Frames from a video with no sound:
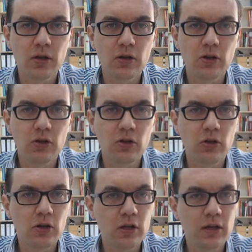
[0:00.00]

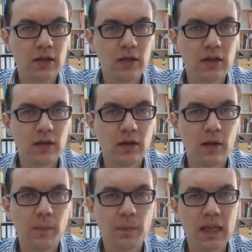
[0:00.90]

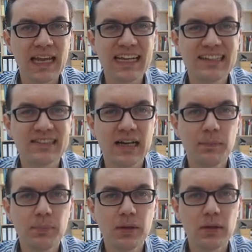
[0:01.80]
certain
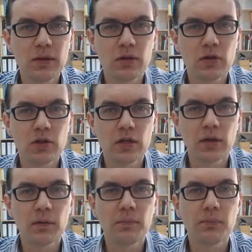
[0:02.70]
examples,
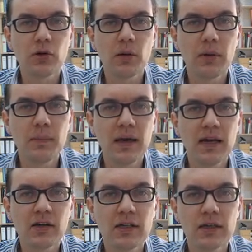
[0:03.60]
certain problem
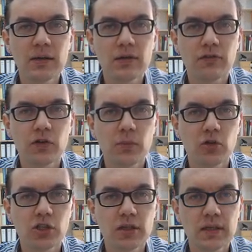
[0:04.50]
areas from
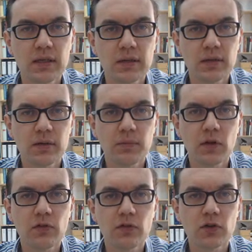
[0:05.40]
logistics,
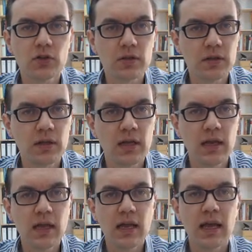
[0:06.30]
of course.
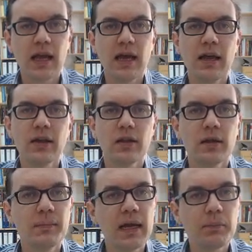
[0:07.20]
And the
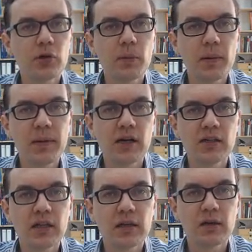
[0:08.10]
main problem
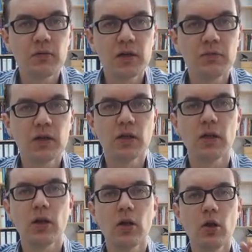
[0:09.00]
area that we will
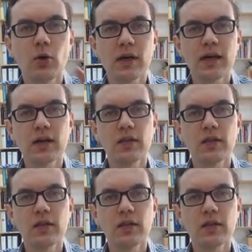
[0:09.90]
look at in this